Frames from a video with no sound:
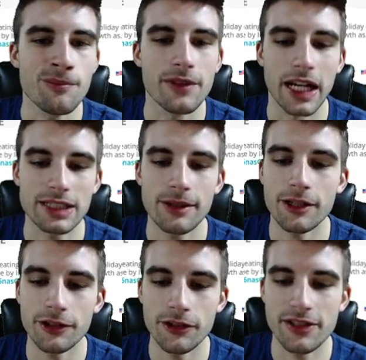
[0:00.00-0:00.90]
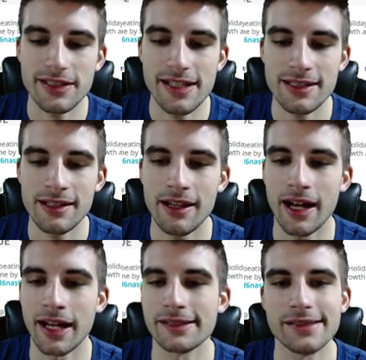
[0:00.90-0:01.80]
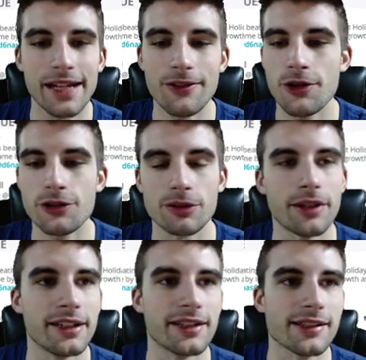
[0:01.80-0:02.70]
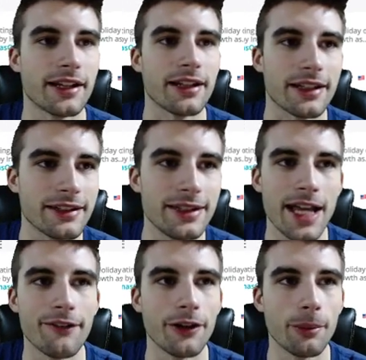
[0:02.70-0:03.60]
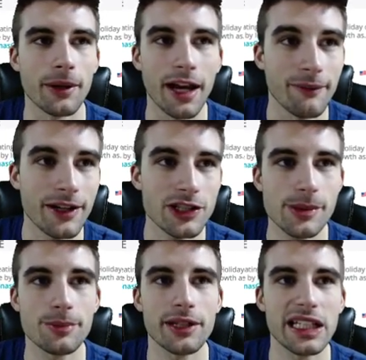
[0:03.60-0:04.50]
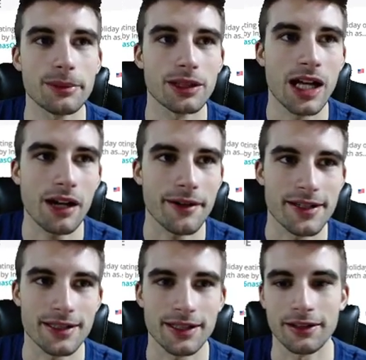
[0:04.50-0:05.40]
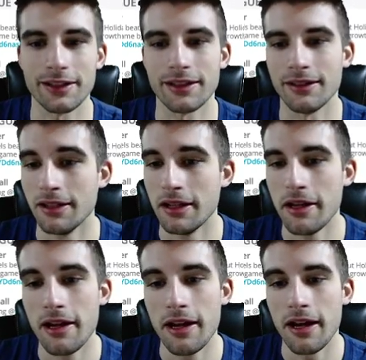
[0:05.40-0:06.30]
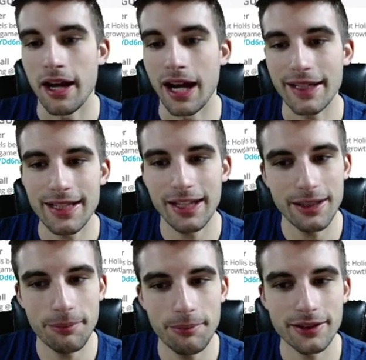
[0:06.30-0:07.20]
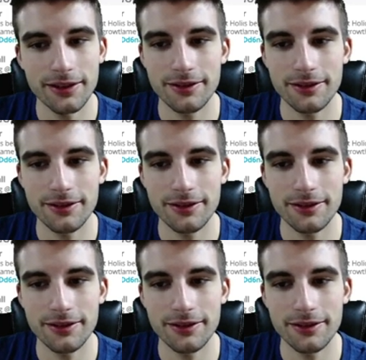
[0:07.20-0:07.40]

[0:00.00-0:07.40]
And I swear earlier in the season, I never used to play this guy. Like, never. But I've actually been playing him a lot recently. And I tend to pick